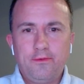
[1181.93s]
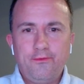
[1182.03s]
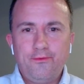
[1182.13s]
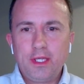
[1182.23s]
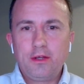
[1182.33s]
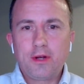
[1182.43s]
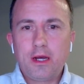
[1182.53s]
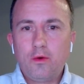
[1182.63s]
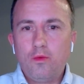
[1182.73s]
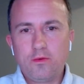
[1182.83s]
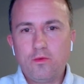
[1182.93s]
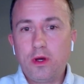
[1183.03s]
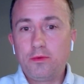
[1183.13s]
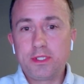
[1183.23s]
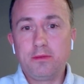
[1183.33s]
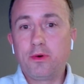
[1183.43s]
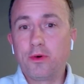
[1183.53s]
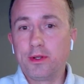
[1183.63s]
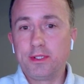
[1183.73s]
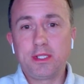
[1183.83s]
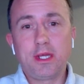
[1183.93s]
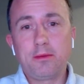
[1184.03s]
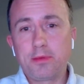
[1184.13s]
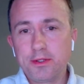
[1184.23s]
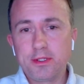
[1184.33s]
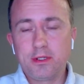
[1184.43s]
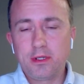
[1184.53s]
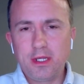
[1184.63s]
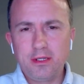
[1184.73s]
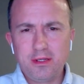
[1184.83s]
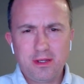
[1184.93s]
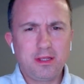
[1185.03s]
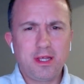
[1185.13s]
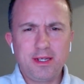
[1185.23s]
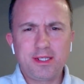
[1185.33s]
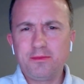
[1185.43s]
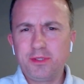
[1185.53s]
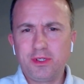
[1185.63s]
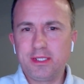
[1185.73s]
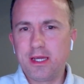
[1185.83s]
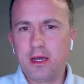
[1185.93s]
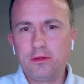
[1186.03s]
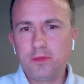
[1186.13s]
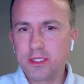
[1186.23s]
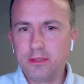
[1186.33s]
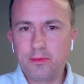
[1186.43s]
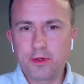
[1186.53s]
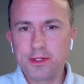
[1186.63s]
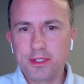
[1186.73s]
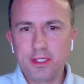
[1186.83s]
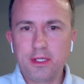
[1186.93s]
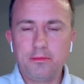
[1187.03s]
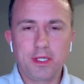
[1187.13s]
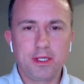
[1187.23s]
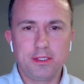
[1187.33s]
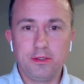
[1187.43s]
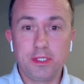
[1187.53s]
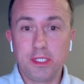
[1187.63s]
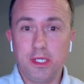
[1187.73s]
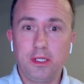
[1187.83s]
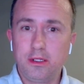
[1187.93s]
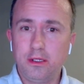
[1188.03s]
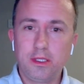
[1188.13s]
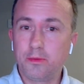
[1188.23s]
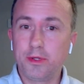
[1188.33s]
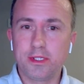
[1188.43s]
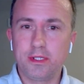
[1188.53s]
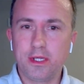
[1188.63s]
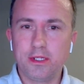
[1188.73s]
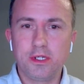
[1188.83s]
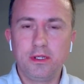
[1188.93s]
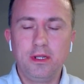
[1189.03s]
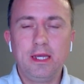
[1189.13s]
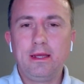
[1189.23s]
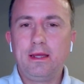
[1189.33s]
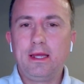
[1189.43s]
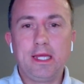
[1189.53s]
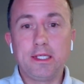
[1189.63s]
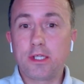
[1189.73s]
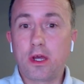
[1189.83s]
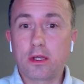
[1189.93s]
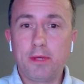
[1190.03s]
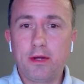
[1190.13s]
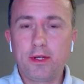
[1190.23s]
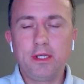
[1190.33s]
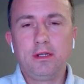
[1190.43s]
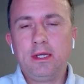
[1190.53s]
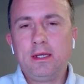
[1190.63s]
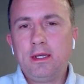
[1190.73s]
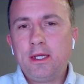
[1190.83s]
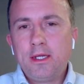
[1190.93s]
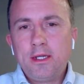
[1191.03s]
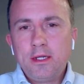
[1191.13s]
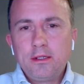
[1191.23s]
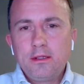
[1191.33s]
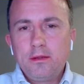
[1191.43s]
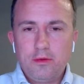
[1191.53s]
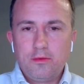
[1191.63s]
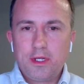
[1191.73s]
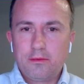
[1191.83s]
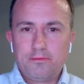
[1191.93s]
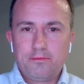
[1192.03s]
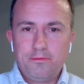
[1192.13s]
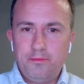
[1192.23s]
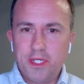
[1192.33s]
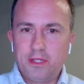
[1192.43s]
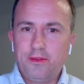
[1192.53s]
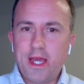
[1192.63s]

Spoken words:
figure out what was important to that person. And a lot of times you can tell what's important to them because you see it in the presentation and they talk about it. You want to build